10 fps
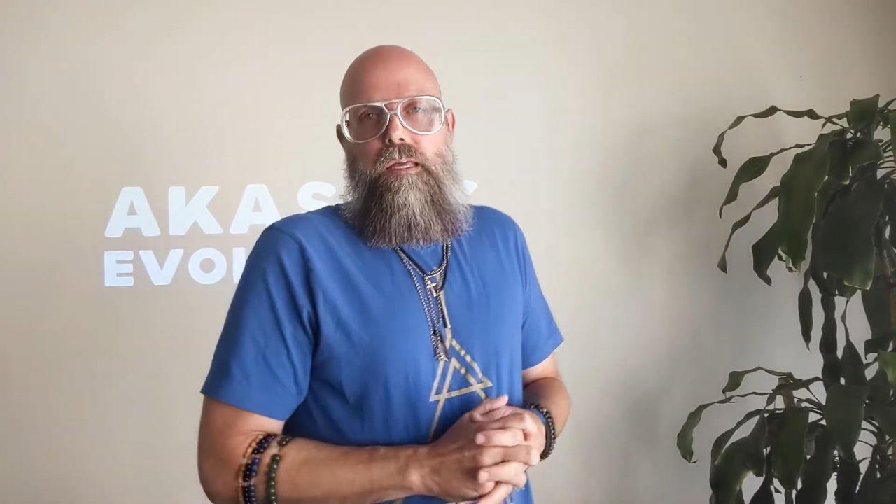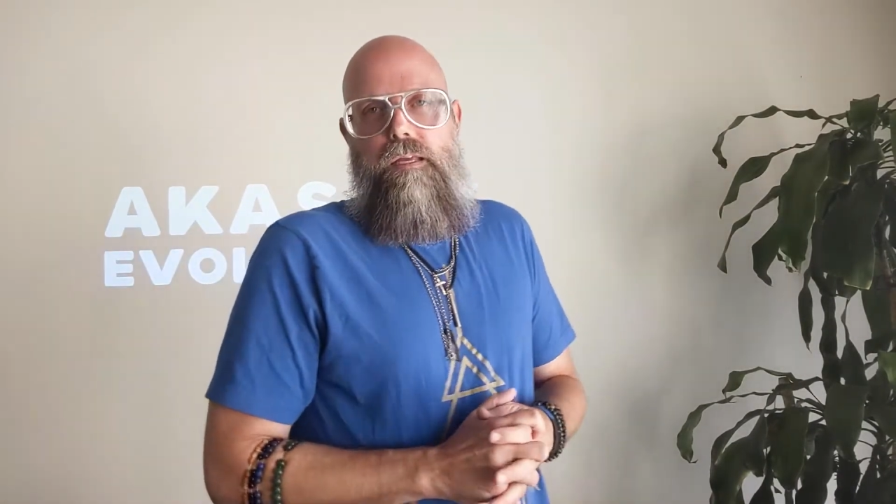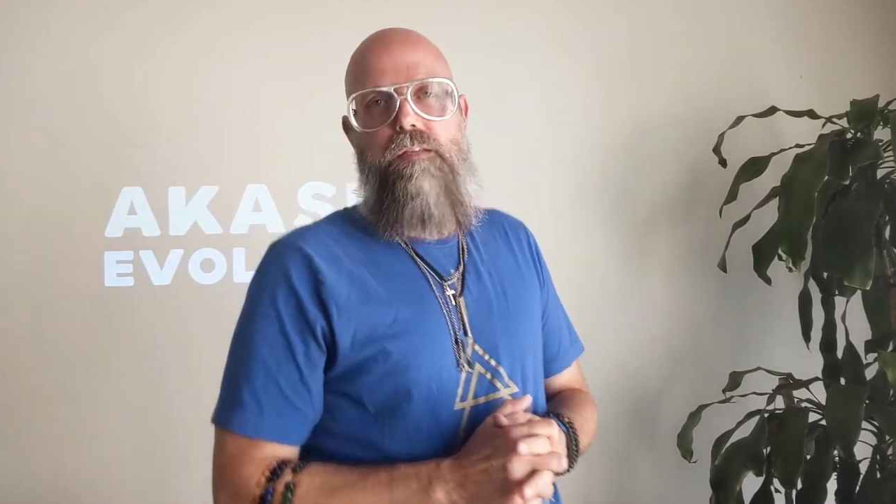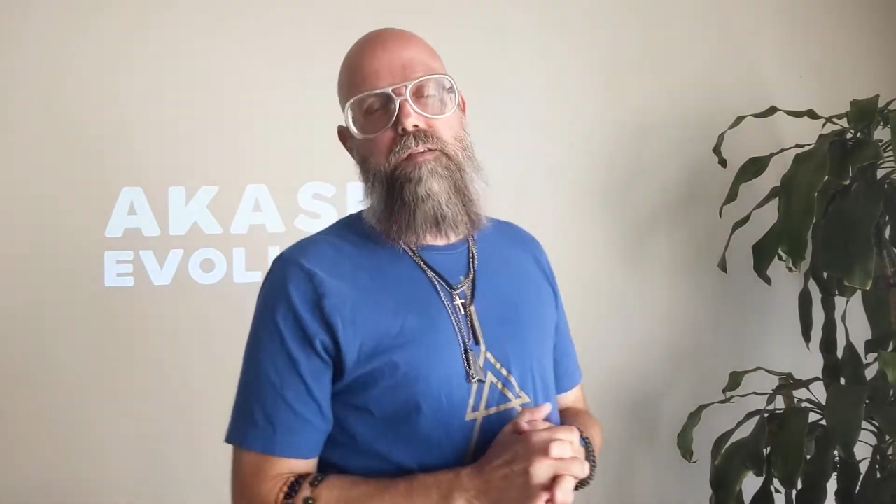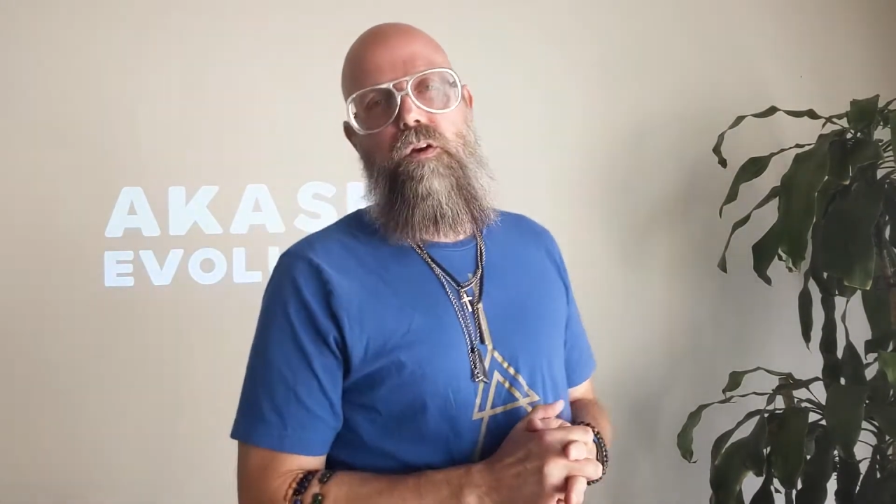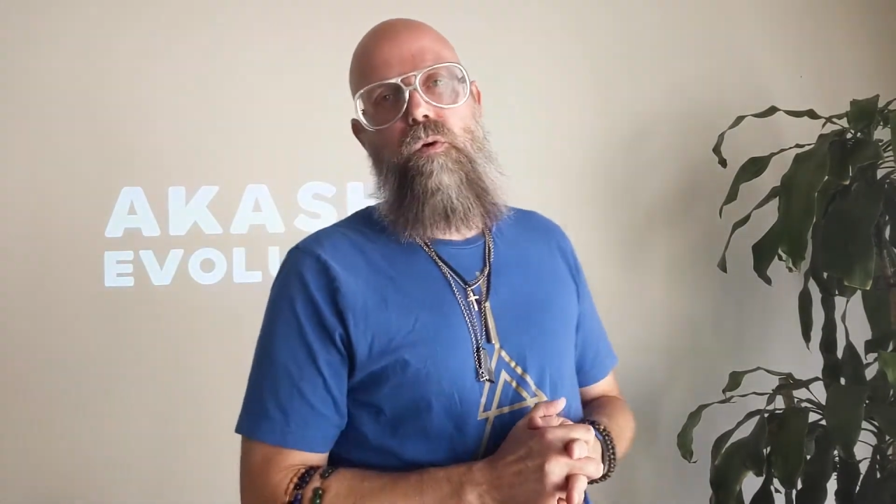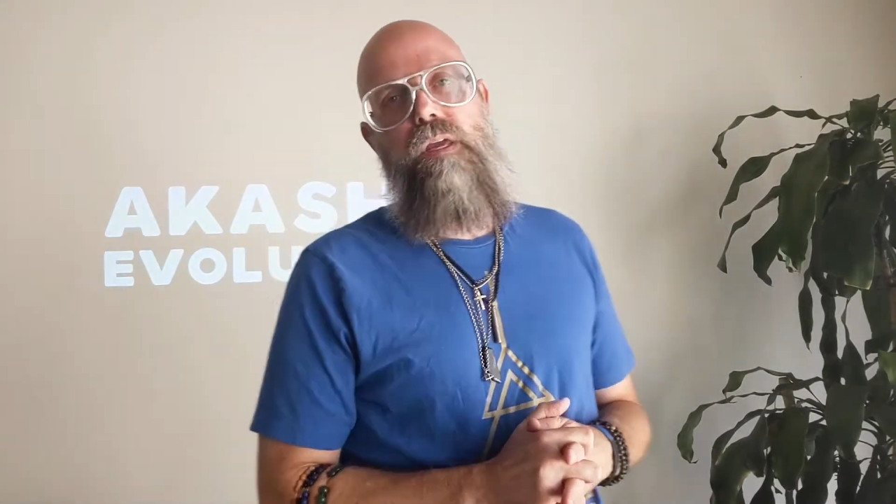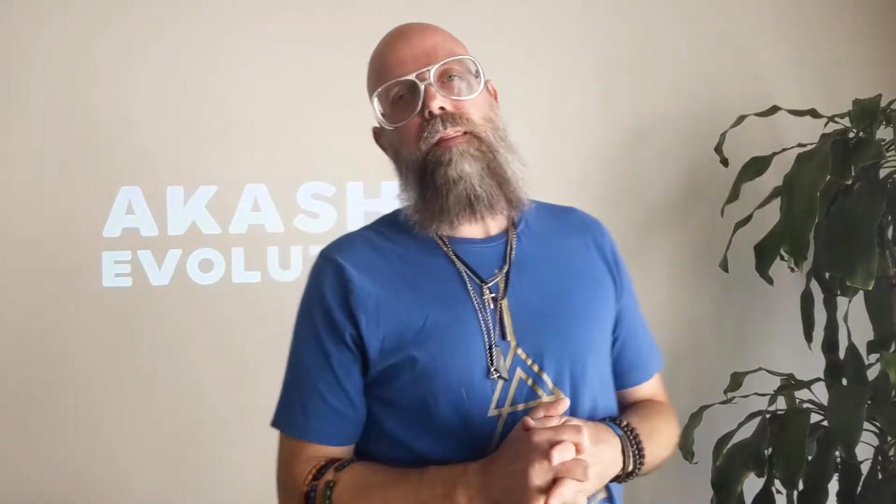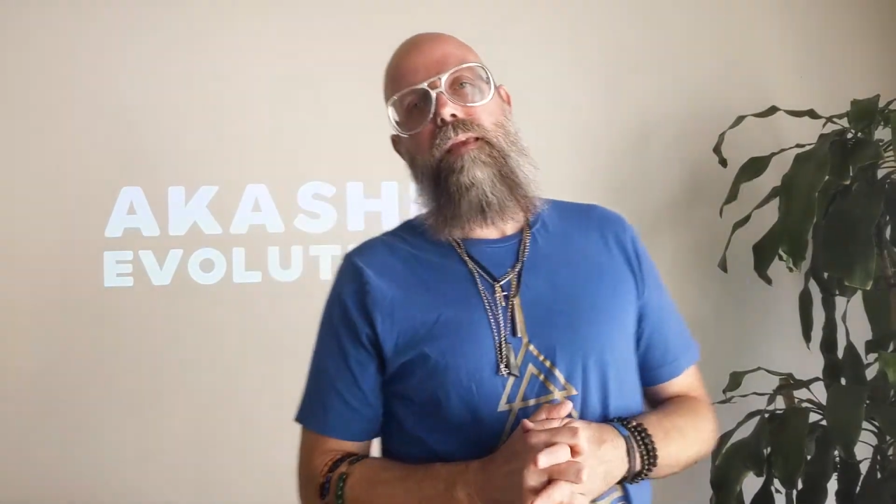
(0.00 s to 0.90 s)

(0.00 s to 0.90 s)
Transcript: And so in the